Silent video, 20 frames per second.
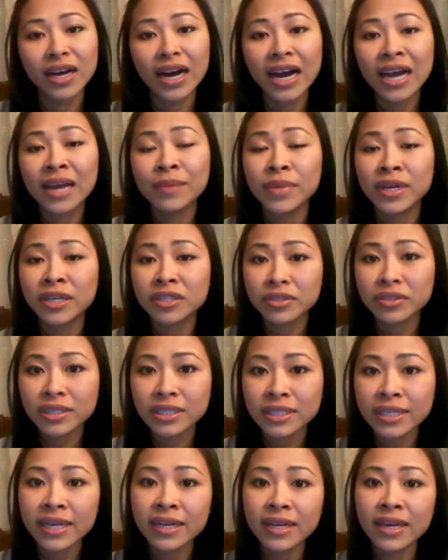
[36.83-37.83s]
I am
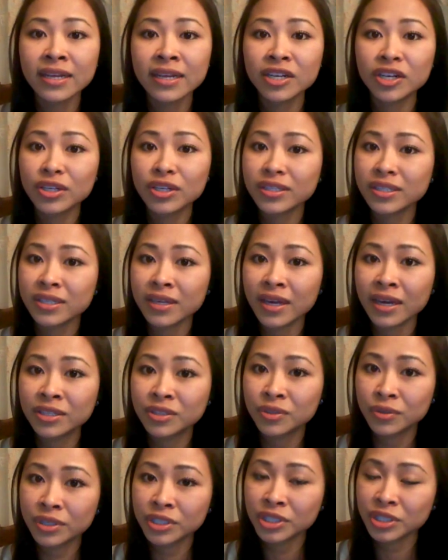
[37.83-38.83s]
interested in nursing at
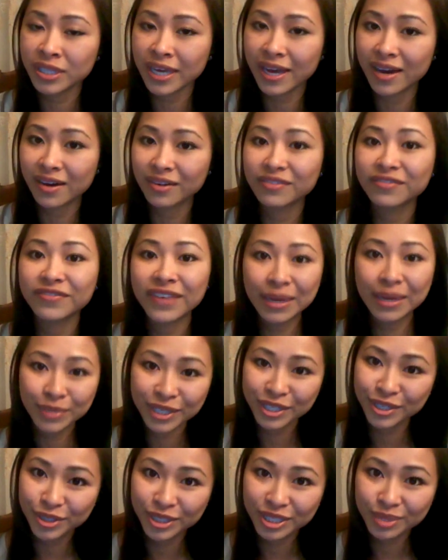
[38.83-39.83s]
Georgetown
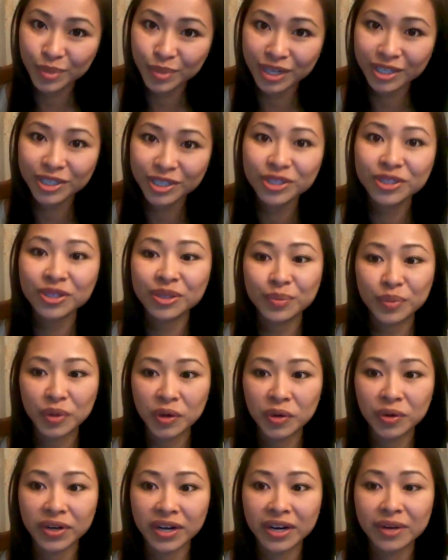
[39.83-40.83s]
Family Nurse Practitioner
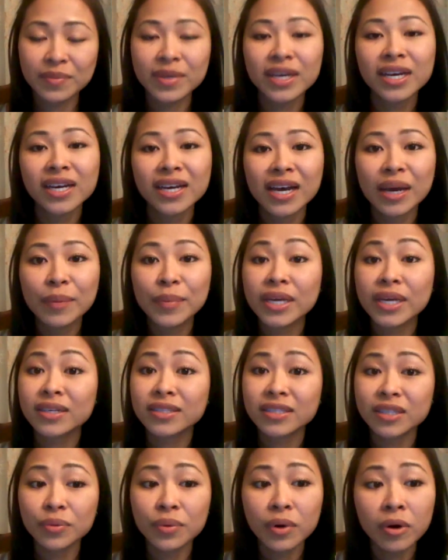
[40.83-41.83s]
program
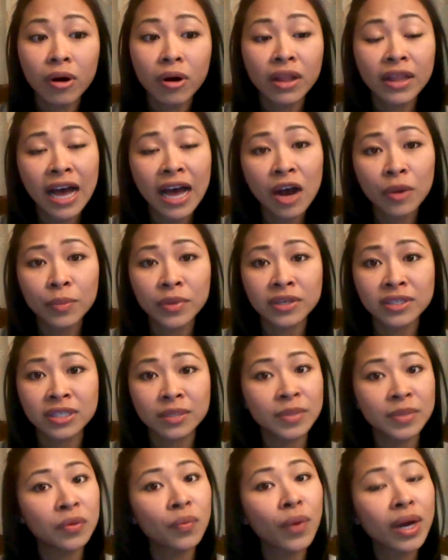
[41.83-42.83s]
because it will allow me
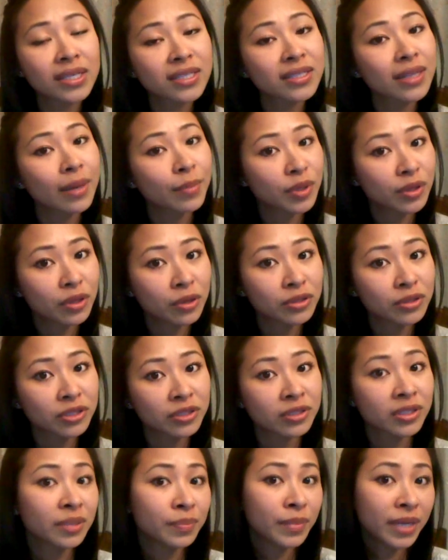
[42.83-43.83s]
to be one step
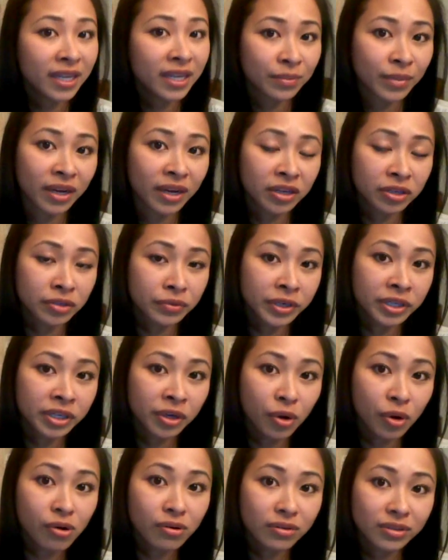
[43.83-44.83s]
closer to meeting my career
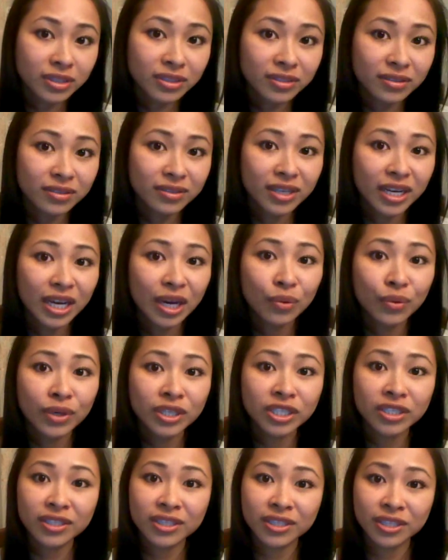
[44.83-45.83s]
goals,
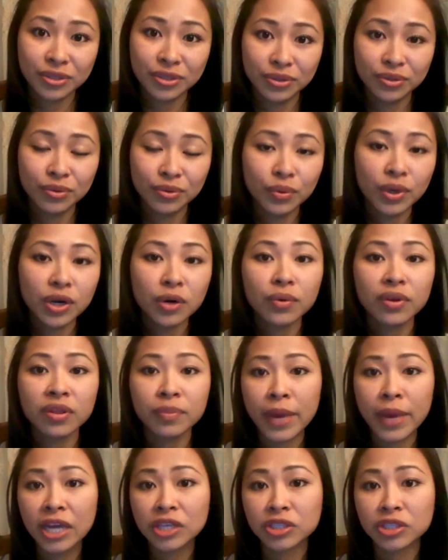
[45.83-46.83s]
which is to work
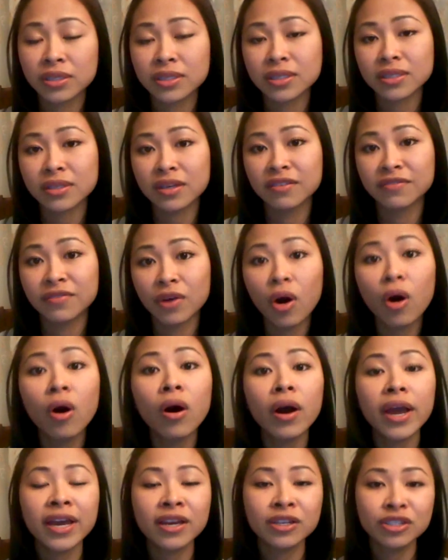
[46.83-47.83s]
with patients of
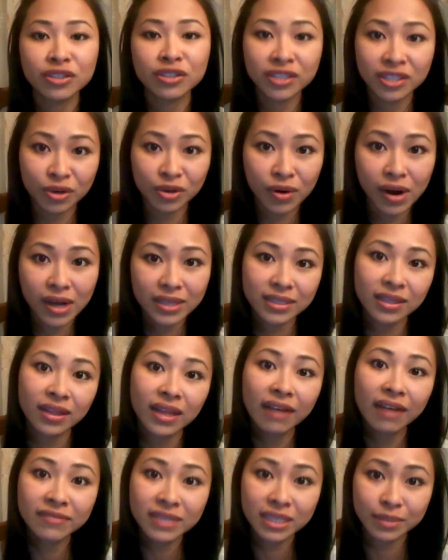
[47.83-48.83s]
all ages across the
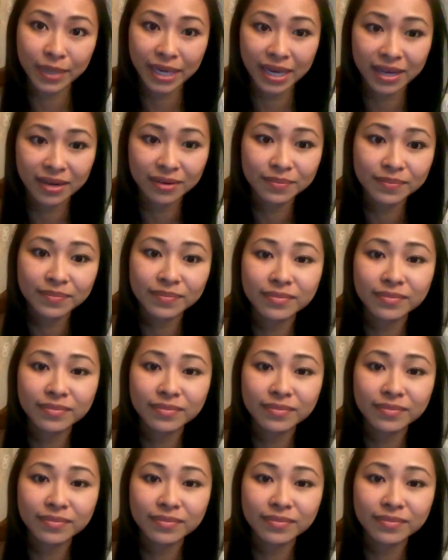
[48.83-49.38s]
lifespan.